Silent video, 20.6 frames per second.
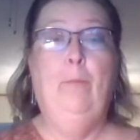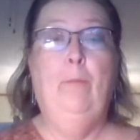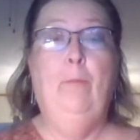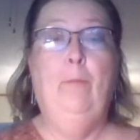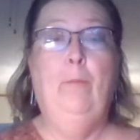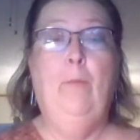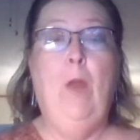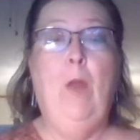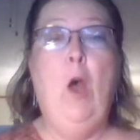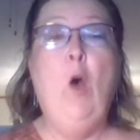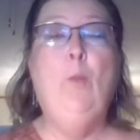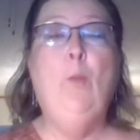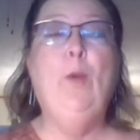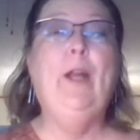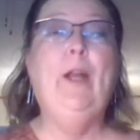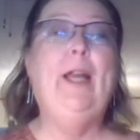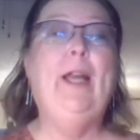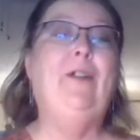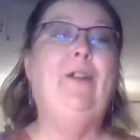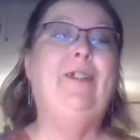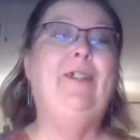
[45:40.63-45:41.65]
Oh,
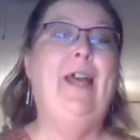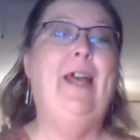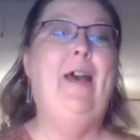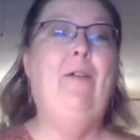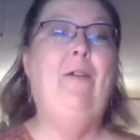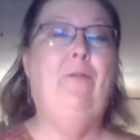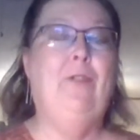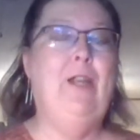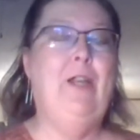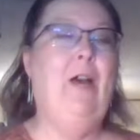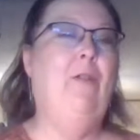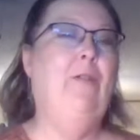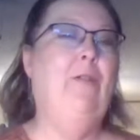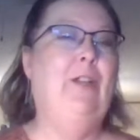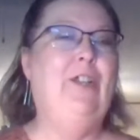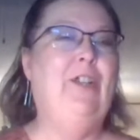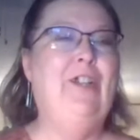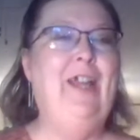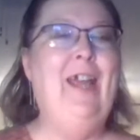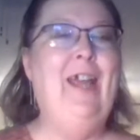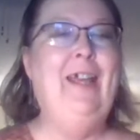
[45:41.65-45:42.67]
Brickhouse Salvage.
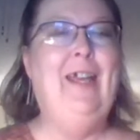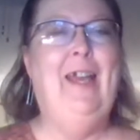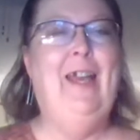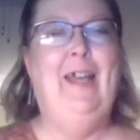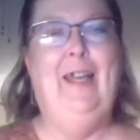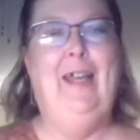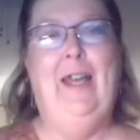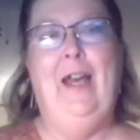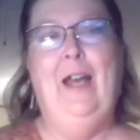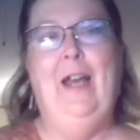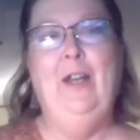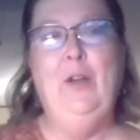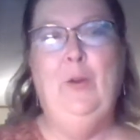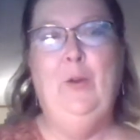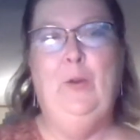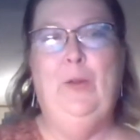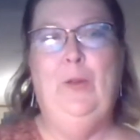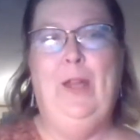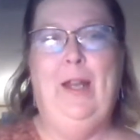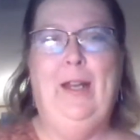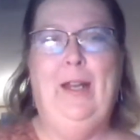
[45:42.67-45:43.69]
Yeah. I know who that
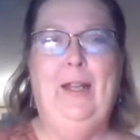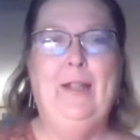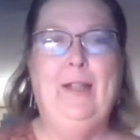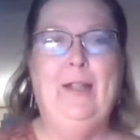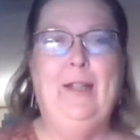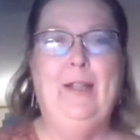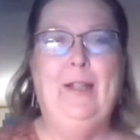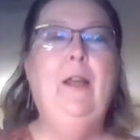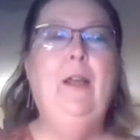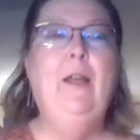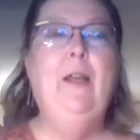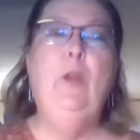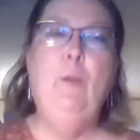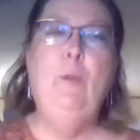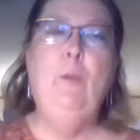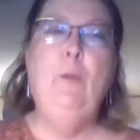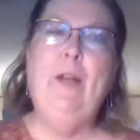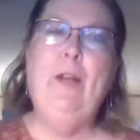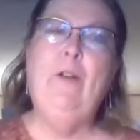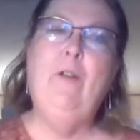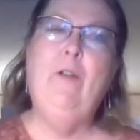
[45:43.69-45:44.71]
is. You better
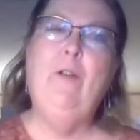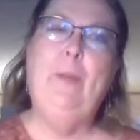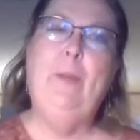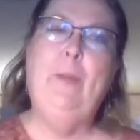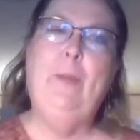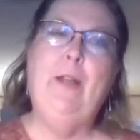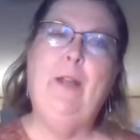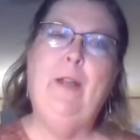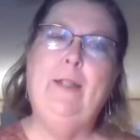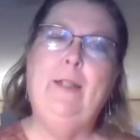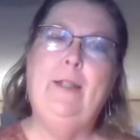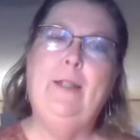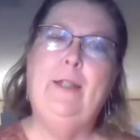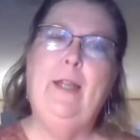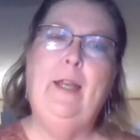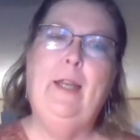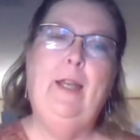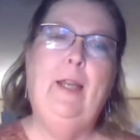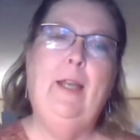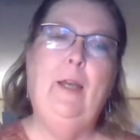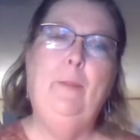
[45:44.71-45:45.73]
have been nice to him.
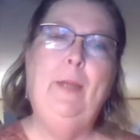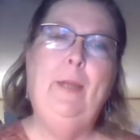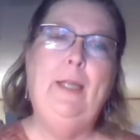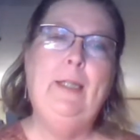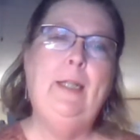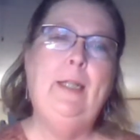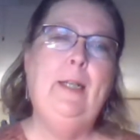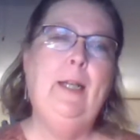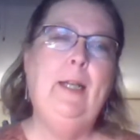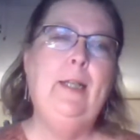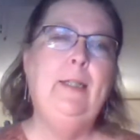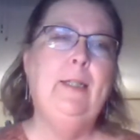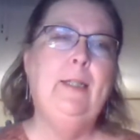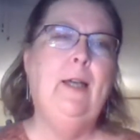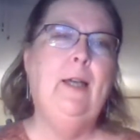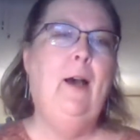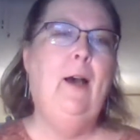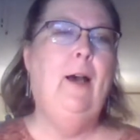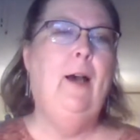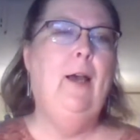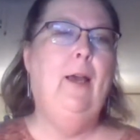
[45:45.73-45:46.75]
He's a nice
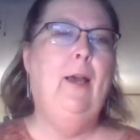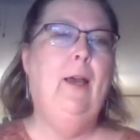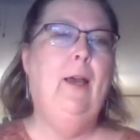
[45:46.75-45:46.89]
guy.